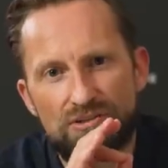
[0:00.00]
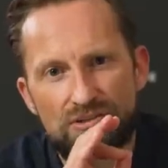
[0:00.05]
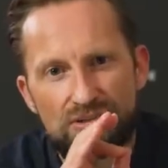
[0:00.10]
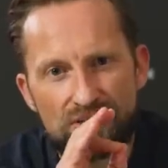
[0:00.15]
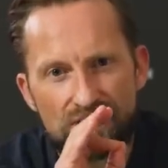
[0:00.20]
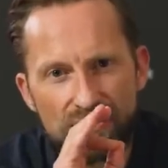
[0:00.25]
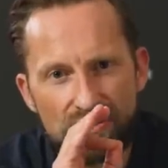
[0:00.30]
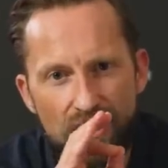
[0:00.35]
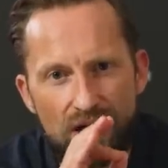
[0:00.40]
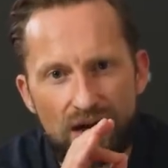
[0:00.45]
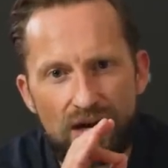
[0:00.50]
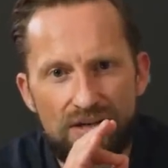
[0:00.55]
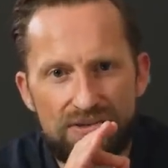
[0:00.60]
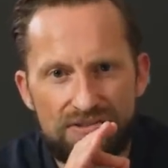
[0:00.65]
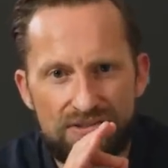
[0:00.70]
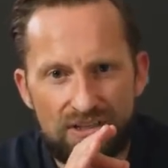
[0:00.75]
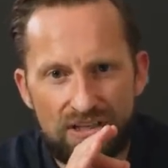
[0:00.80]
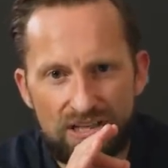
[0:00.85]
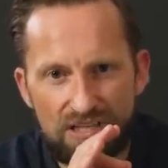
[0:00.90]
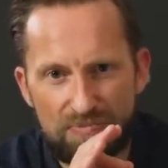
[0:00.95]

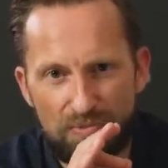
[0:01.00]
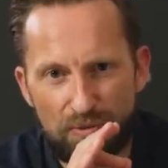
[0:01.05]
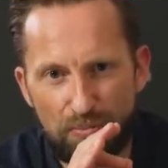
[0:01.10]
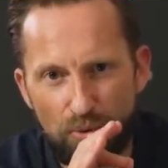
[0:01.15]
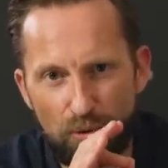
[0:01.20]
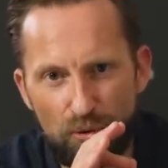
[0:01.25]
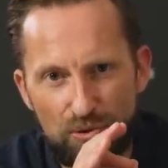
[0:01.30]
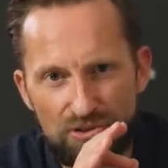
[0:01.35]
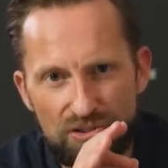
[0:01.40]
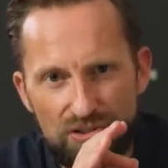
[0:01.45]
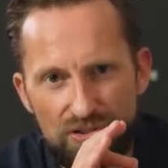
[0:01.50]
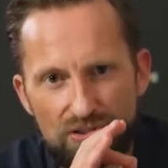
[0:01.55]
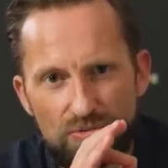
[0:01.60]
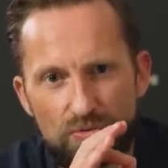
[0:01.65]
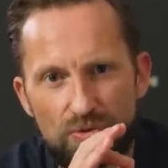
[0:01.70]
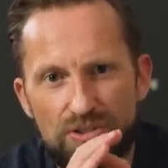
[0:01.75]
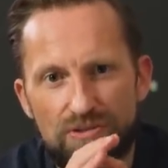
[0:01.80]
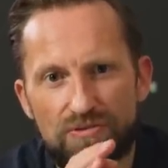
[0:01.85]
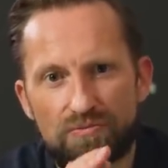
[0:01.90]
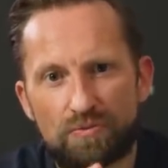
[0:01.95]
size in its proportions,
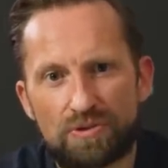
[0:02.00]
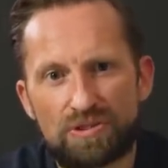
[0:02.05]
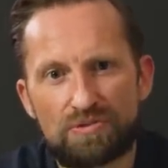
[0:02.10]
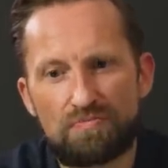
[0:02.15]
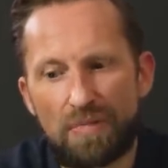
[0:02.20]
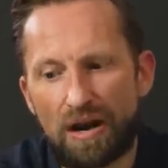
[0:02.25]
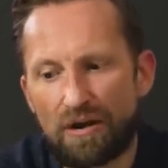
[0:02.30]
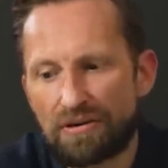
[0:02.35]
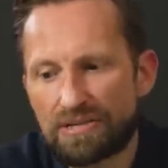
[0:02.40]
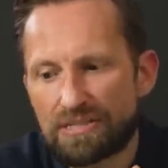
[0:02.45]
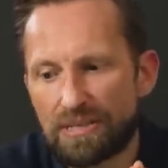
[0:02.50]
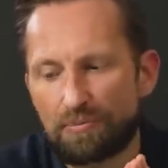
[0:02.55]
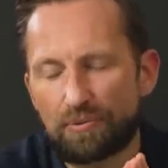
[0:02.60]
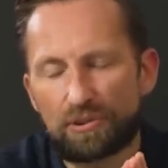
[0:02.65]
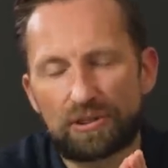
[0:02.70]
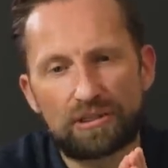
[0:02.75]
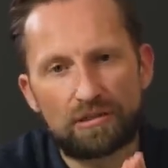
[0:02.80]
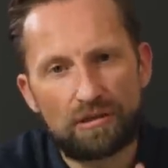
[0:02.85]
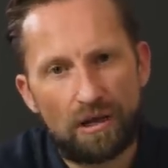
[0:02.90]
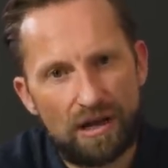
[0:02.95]
which, which marries up
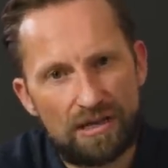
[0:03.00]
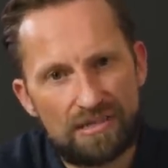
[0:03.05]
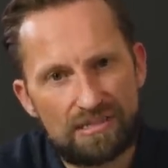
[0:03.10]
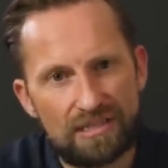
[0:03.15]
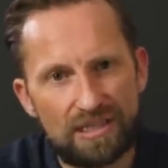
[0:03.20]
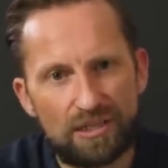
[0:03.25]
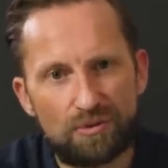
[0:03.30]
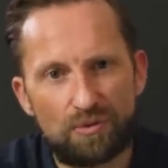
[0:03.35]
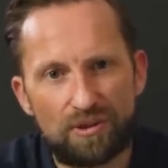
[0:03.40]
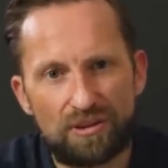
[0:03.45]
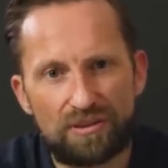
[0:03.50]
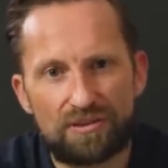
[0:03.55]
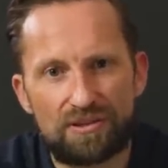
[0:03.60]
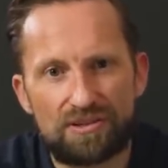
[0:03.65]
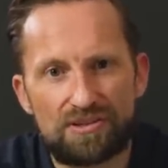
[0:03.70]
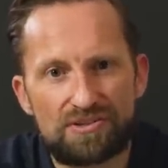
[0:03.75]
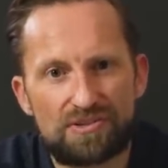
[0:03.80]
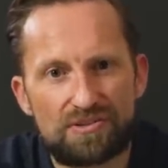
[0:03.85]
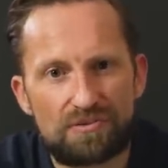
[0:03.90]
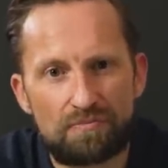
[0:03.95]
really nicely with
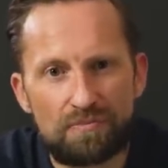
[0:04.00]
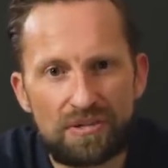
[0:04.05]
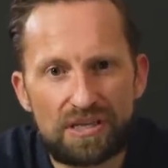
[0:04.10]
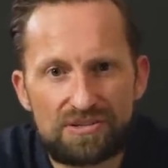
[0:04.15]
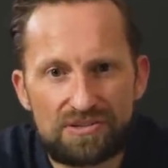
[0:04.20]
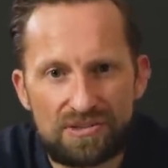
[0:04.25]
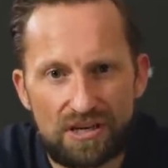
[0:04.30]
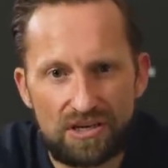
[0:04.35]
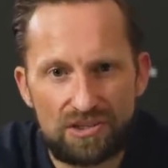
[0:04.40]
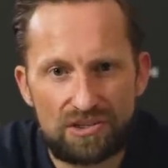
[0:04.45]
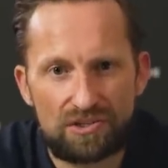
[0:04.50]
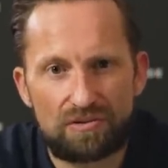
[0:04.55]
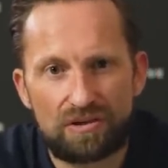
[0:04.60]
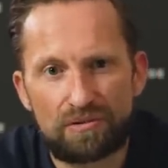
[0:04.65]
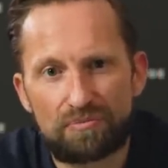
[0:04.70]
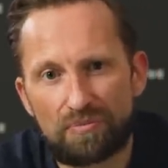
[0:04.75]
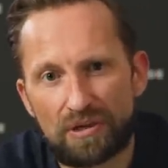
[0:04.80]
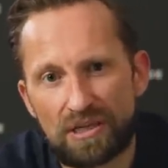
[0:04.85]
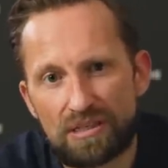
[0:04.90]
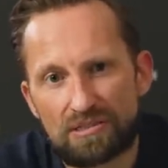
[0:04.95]
this mid-century
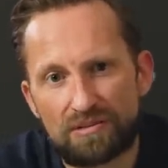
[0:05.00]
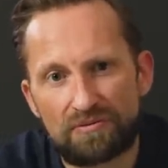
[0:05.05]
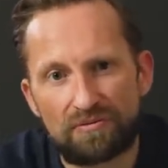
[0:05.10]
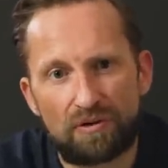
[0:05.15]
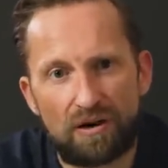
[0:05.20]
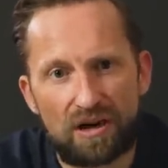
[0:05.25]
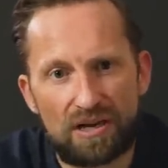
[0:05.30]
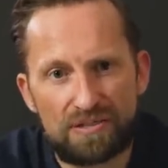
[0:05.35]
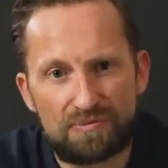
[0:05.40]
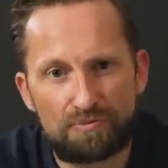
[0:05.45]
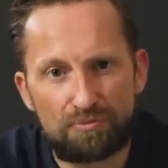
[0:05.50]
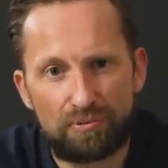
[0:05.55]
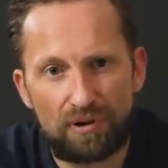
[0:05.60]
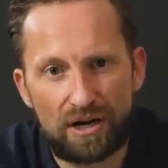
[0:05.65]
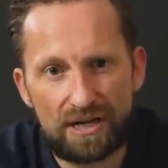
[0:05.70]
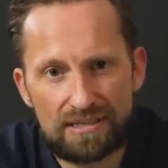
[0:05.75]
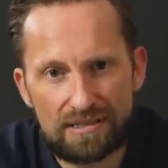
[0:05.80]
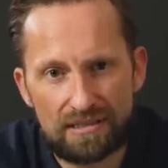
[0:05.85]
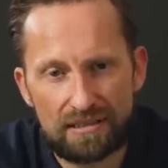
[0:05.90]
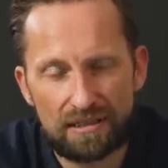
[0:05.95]
beads of rice
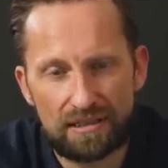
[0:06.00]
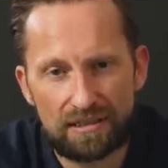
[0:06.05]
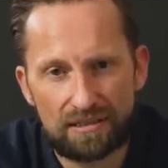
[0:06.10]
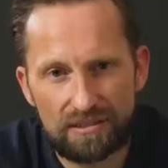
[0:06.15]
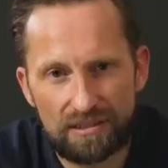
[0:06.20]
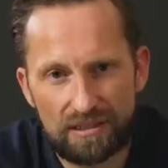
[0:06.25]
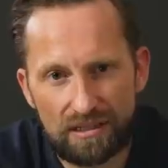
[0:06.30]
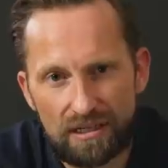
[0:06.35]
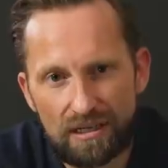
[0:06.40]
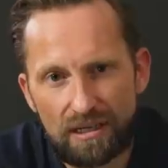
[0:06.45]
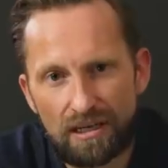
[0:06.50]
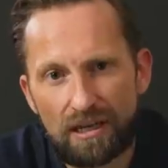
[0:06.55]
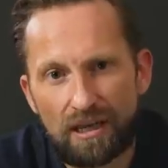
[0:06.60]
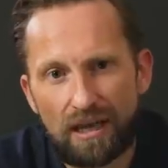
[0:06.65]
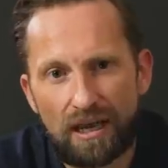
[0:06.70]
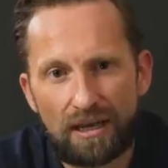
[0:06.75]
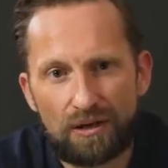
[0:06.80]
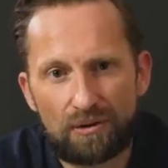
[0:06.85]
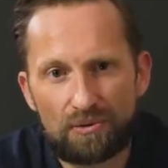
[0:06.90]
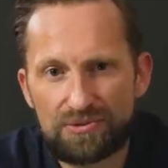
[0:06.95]
bracelet
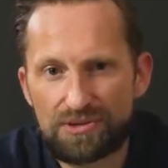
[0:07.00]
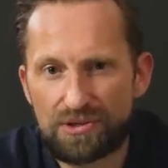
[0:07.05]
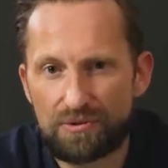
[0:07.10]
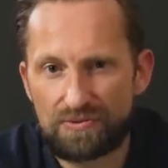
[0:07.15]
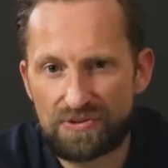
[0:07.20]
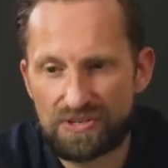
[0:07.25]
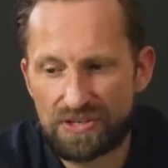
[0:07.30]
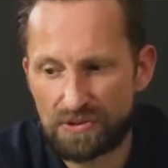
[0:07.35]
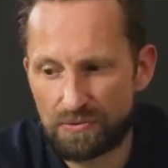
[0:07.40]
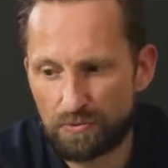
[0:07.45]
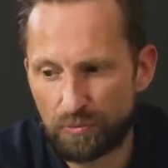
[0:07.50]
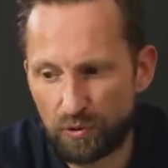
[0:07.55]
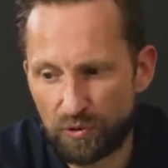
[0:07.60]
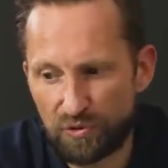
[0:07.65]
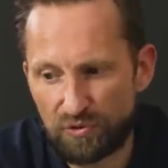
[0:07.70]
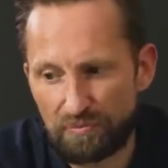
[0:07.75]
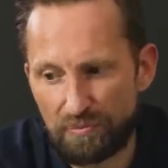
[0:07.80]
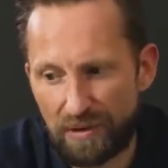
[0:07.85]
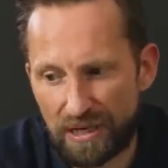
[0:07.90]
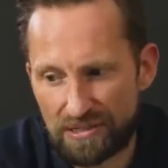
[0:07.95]
and also a
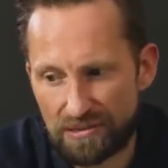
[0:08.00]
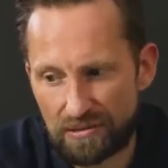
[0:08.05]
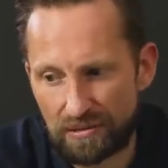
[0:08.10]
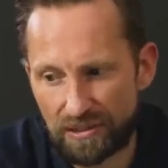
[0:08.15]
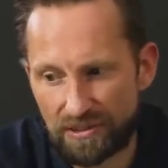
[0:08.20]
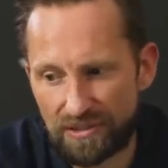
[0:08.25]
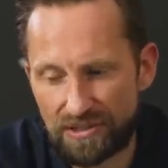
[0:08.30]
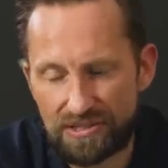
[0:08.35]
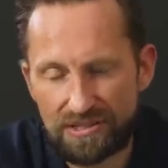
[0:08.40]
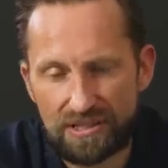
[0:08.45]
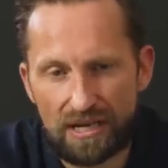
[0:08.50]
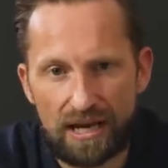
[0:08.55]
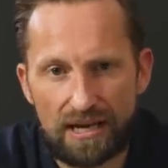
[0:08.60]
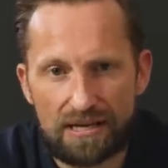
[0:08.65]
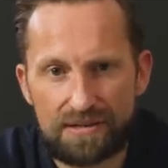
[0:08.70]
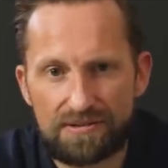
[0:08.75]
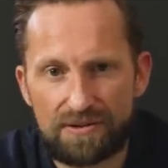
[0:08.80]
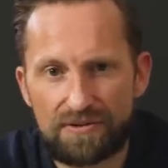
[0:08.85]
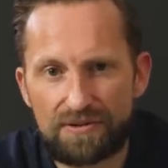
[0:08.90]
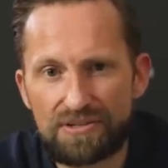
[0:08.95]
smooth bezel in this
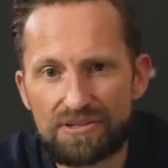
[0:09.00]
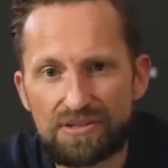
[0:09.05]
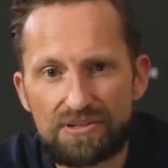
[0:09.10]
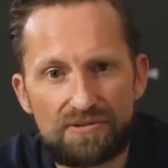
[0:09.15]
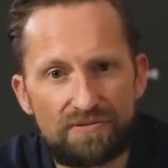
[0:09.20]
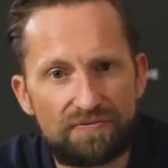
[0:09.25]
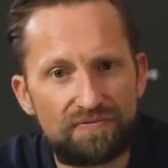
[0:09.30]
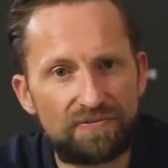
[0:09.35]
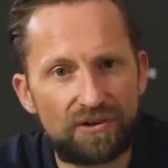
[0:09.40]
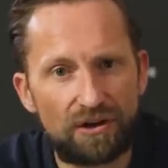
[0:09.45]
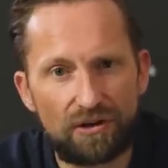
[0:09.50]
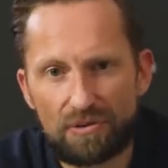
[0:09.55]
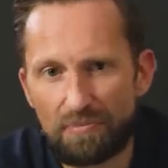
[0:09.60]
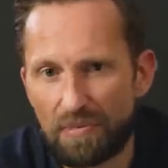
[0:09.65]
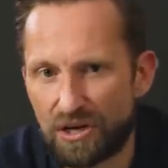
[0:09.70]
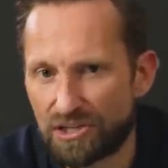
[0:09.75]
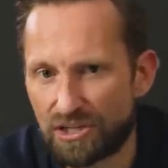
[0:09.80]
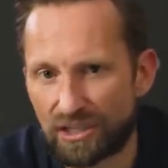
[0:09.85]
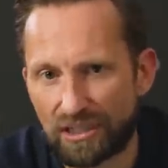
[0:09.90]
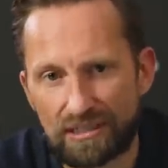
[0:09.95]
case. So this is a very
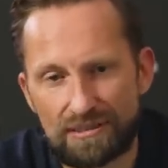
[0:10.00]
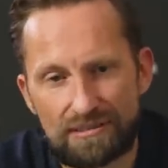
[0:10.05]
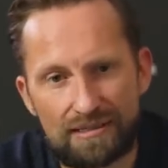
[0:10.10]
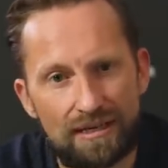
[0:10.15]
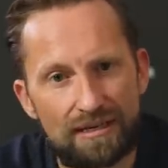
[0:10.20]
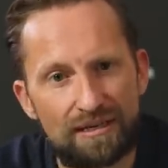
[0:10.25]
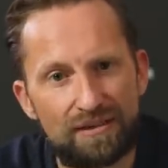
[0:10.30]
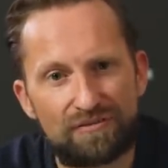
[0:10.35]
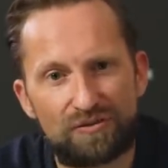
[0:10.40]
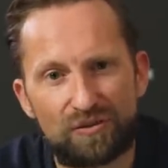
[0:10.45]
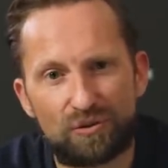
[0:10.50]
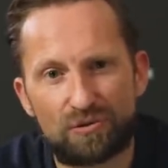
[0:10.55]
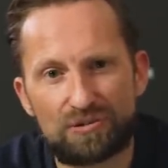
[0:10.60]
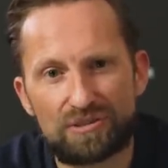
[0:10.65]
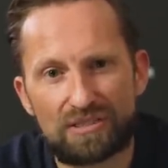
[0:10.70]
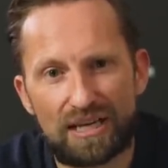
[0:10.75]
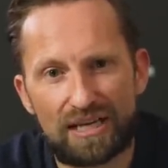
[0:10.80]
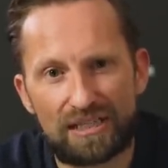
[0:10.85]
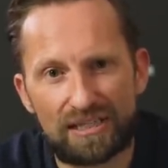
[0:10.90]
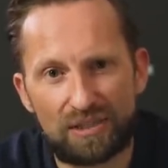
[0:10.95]
much a contender for your
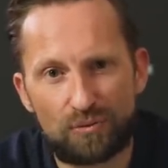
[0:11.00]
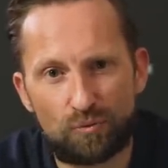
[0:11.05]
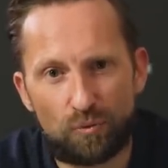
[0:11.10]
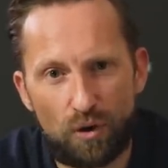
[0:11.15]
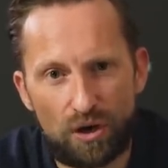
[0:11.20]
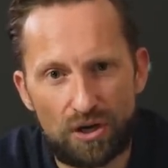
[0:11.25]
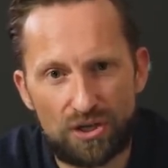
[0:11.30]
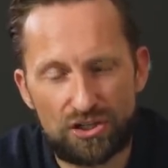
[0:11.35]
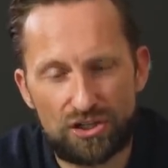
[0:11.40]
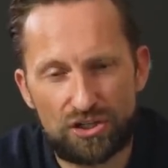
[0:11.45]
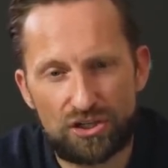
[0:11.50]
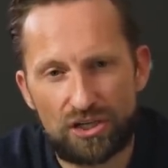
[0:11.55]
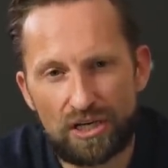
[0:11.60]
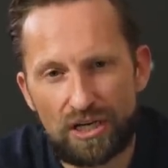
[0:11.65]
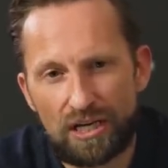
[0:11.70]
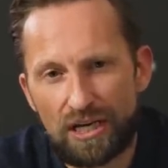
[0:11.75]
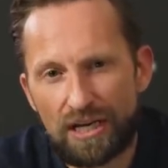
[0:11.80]
daily watch.